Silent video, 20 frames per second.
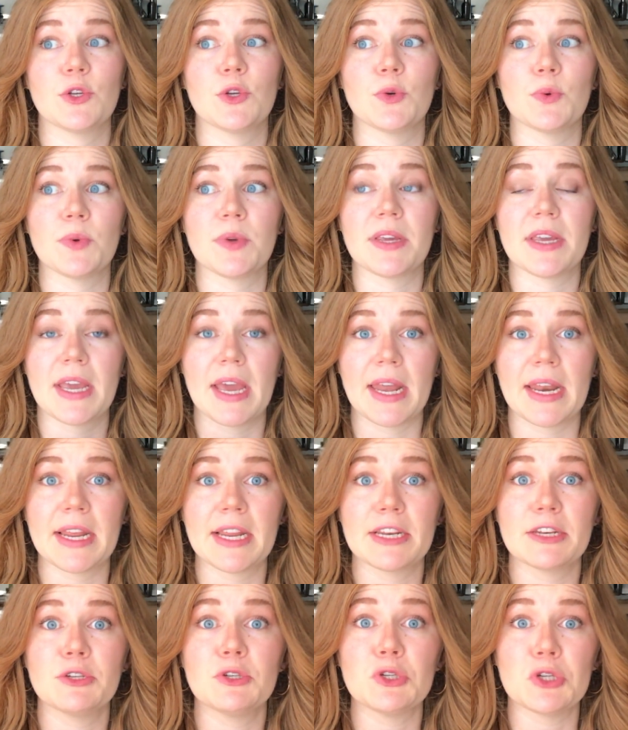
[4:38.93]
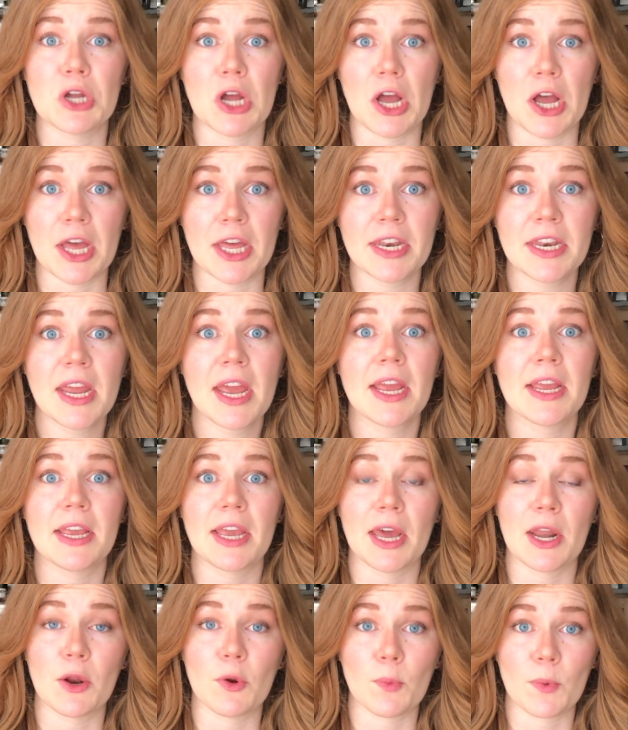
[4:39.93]
to get it done and
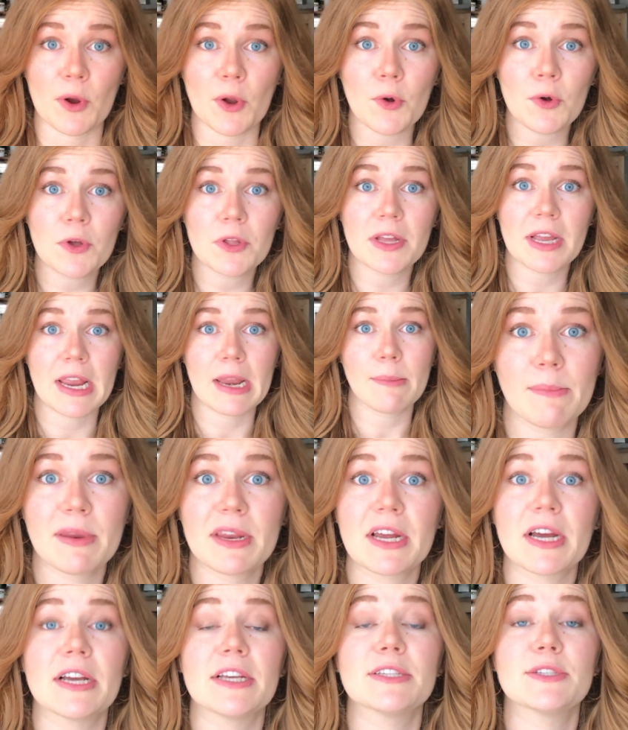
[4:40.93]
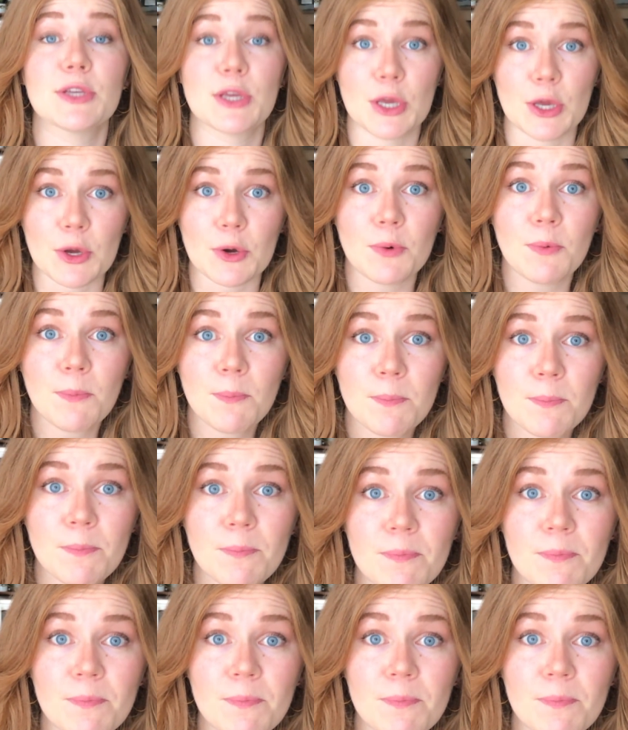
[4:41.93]
get it real clean because ew?